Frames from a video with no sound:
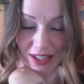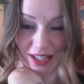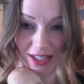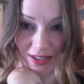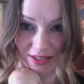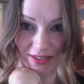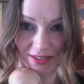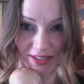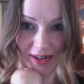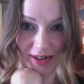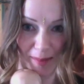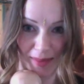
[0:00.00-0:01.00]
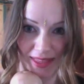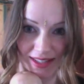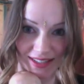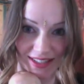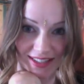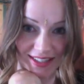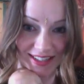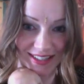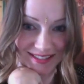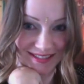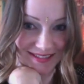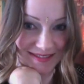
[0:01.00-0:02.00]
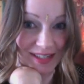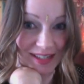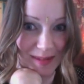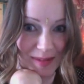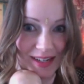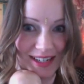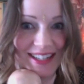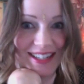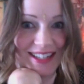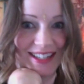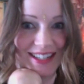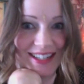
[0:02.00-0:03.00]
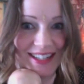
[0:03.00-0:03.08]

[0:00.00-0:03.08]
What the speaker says: thing you can do to your Hempatha star, but I'm gonna do it.